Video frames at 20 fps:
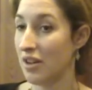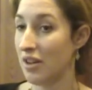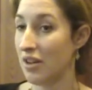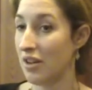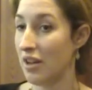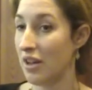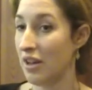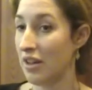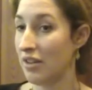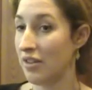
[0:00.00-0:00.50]

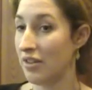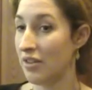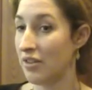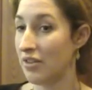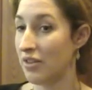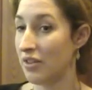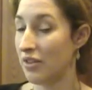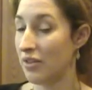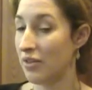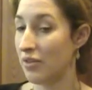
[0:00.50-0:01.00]
And
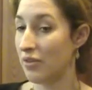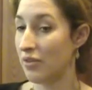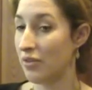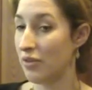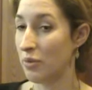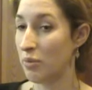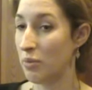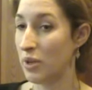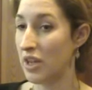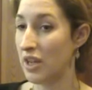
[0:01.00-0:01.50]

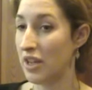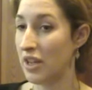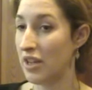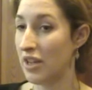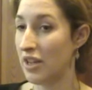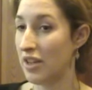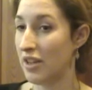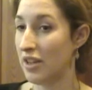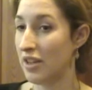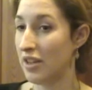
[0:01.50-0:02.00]
for me,
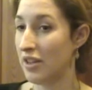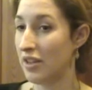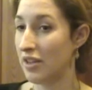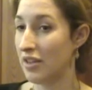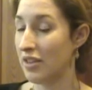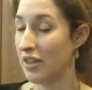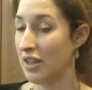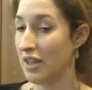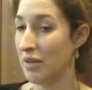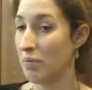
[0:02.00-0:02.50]

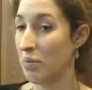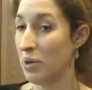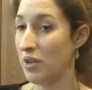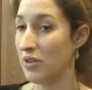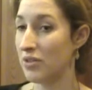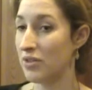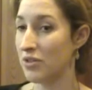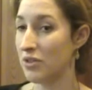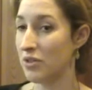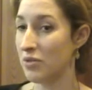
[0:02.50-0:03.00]
the
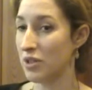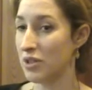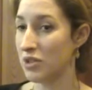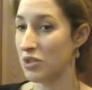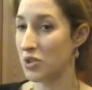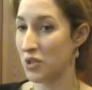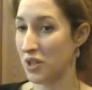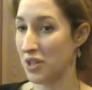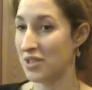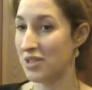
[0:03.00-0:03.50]
person who I
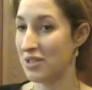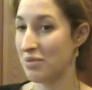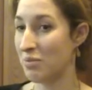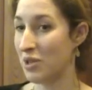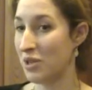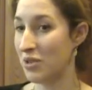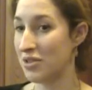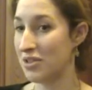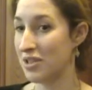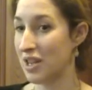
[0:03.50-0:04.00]
trust
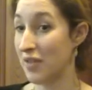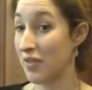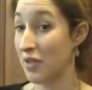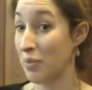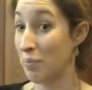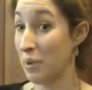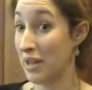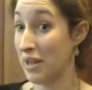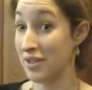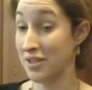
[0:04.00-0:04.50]
most to have the
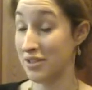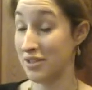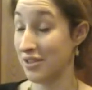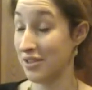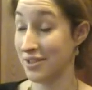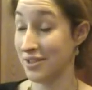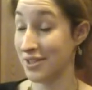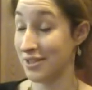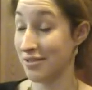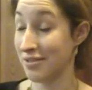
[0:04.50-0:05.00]
best
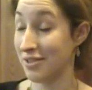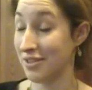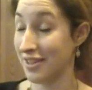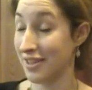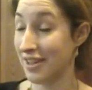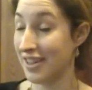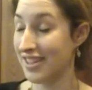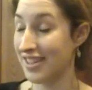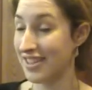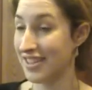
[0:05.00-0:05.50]
answer on
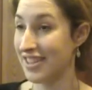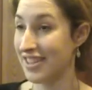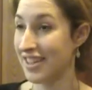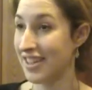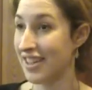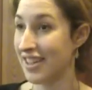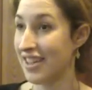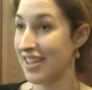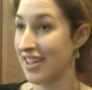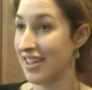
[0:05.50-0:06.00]
that
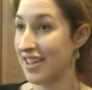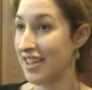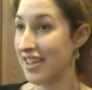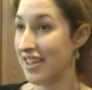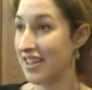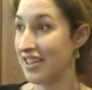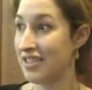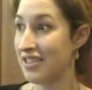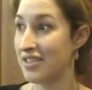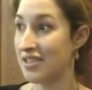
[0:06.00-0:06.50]

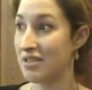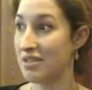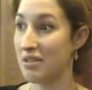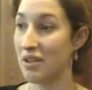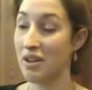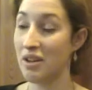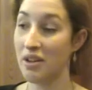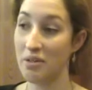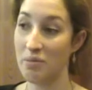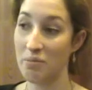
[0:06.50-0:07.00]
is
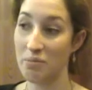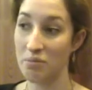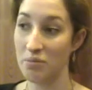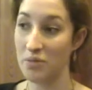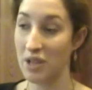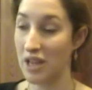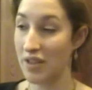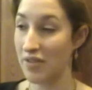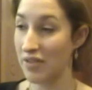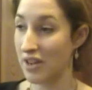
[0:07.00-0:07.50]

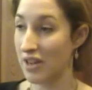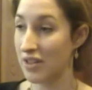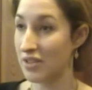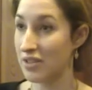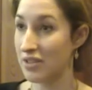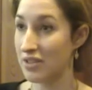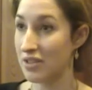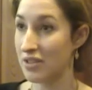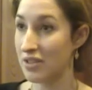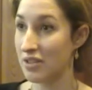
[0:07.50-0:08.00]
Kevin
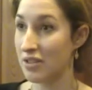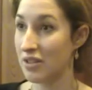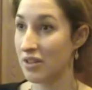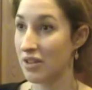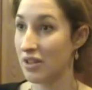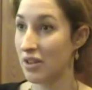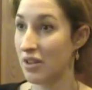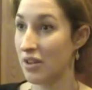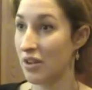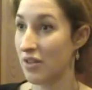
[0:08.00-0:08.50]
Anderson
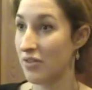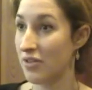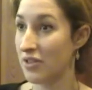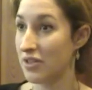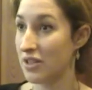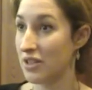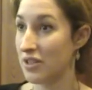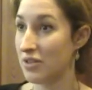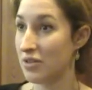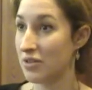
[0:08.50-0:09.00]
of the
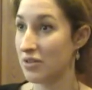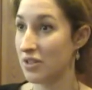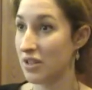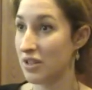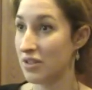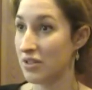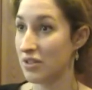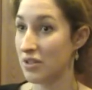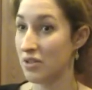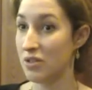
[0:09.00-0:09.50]
Tyndall
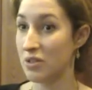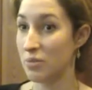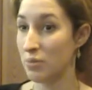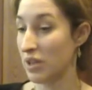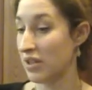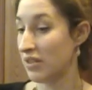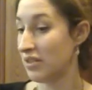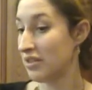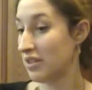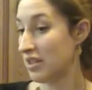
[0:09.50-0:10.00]
Centre, who
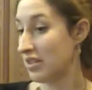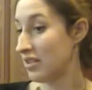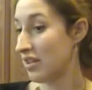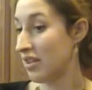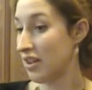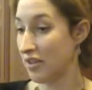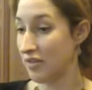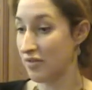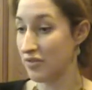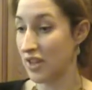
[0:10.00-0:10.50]
spends his
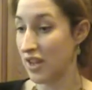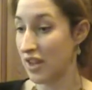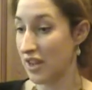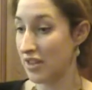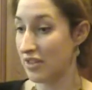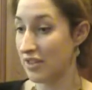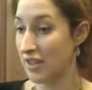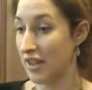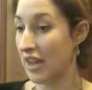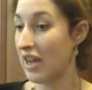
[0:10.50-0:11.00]
life day in,
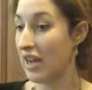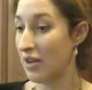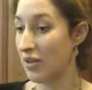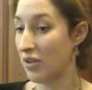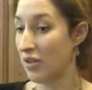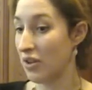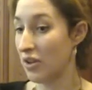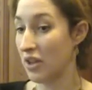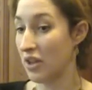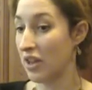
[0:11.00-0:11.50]
day out
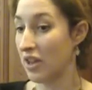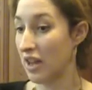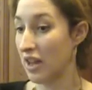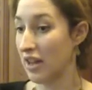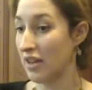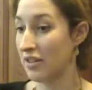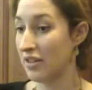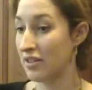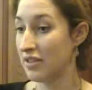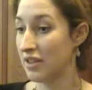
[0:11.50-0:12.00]
looking
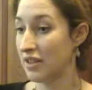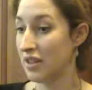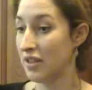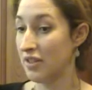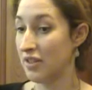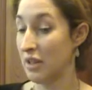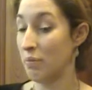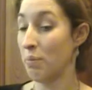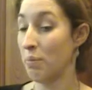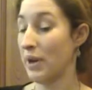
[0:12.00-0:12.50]
at
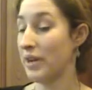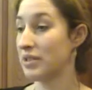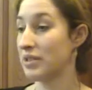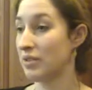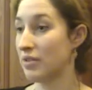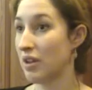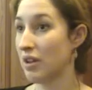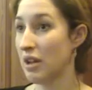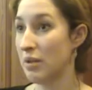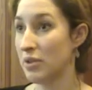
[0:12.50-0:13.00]
the impacts of
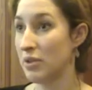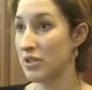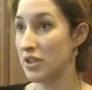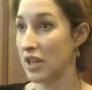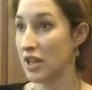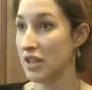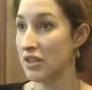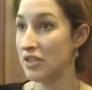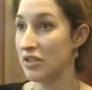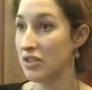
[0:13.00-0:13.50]
climate
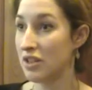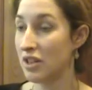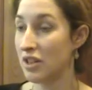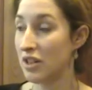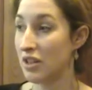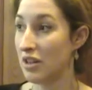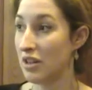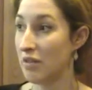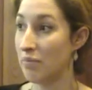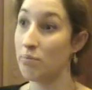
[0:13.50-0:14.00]
change
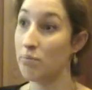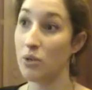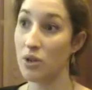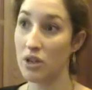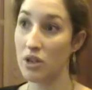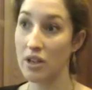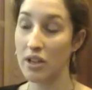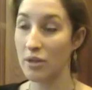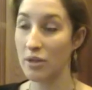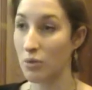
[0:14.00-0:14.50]
and
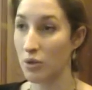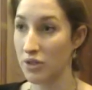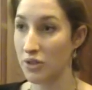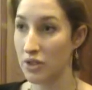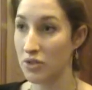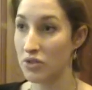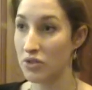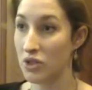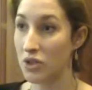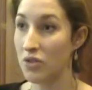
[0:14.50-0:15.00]
modelling what they'll
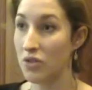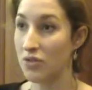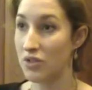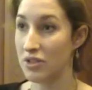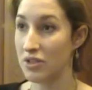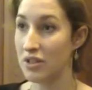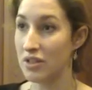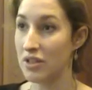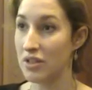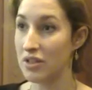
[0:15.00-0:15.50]
do for
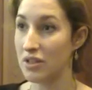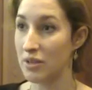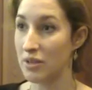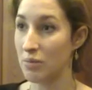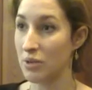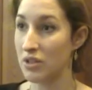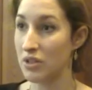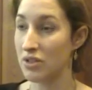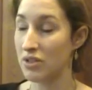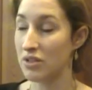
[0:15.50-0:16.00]
cities like
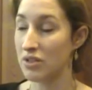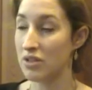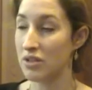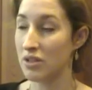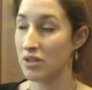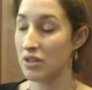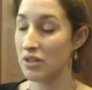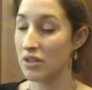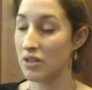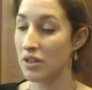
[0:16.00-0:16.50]

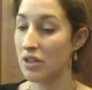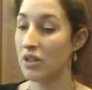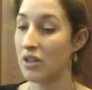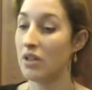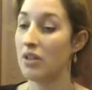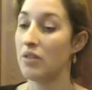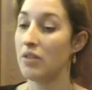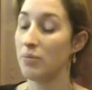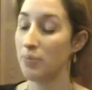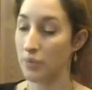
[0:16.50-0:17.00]
Manchester.
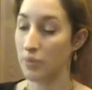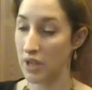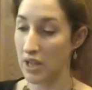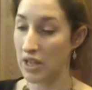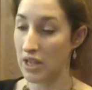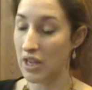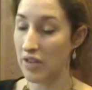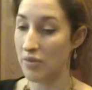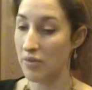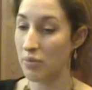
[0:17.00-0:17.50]
He
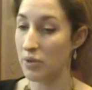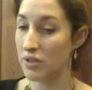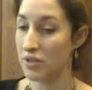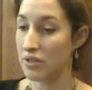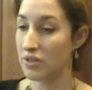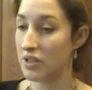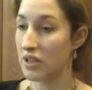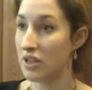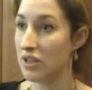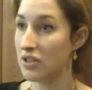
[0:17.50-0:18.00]
gave a
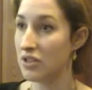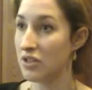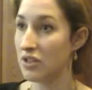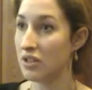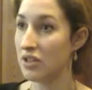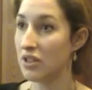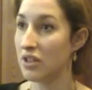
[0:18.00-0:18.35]
presentation